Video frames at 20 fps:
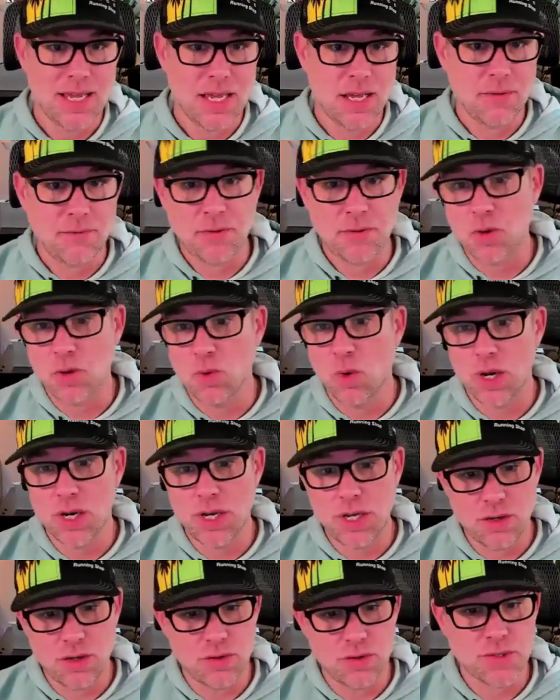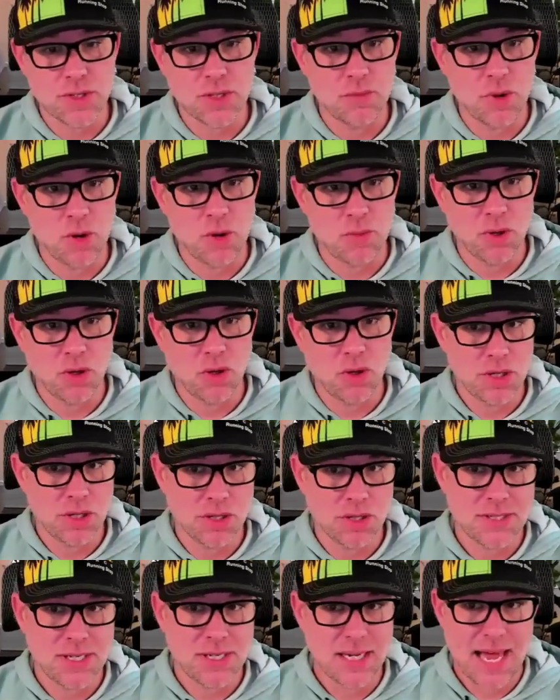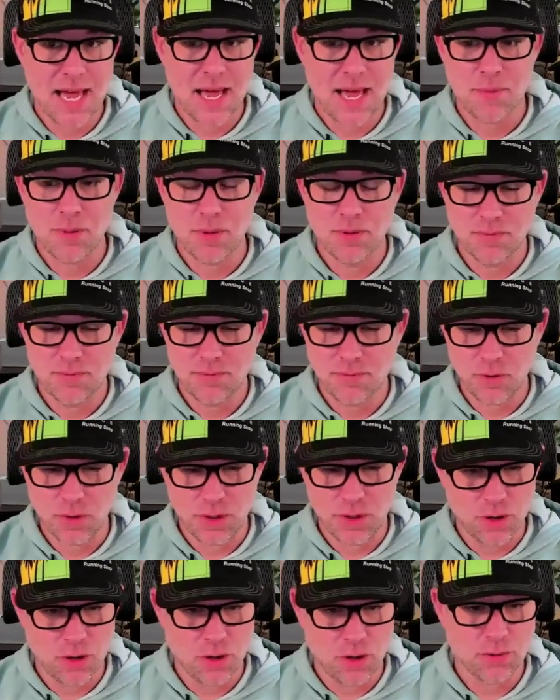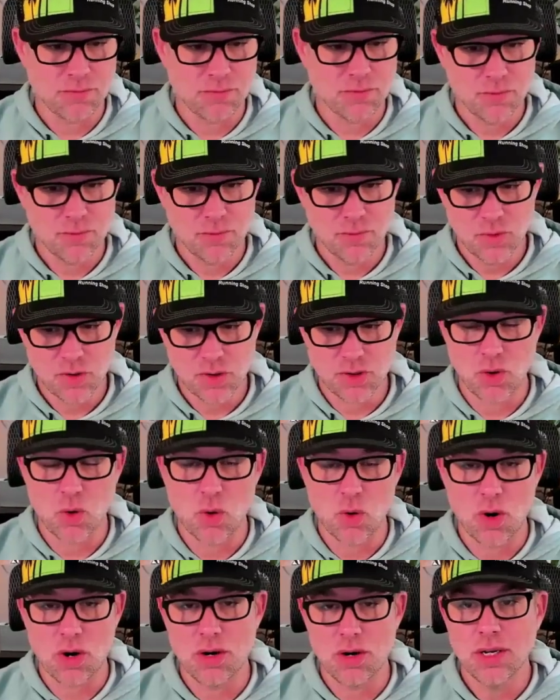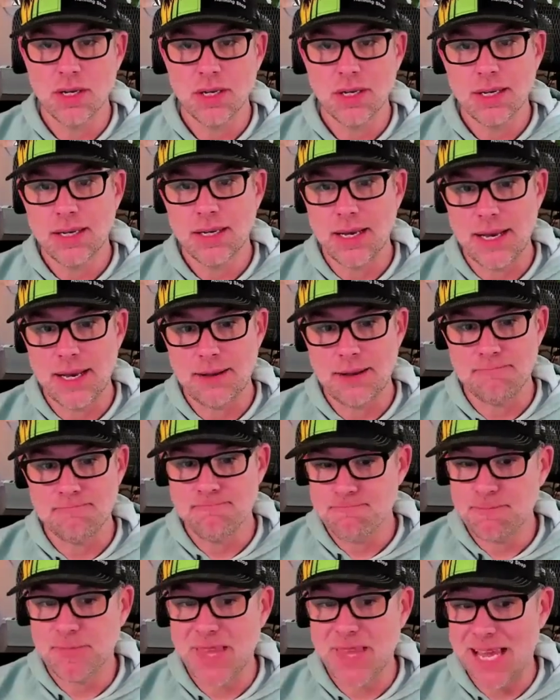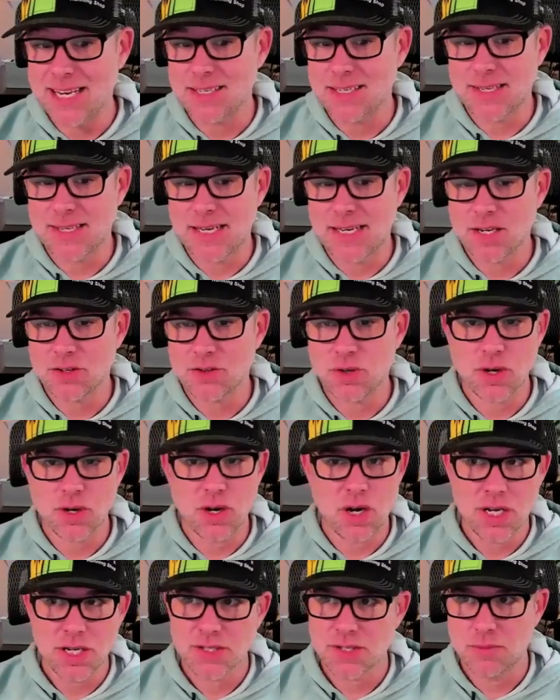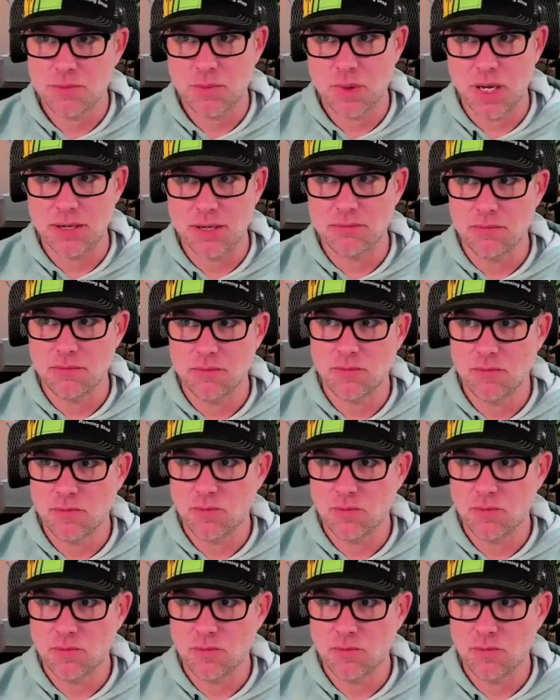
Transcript: If you want to use the mobile loyalty app for your store, that is an extra cost, but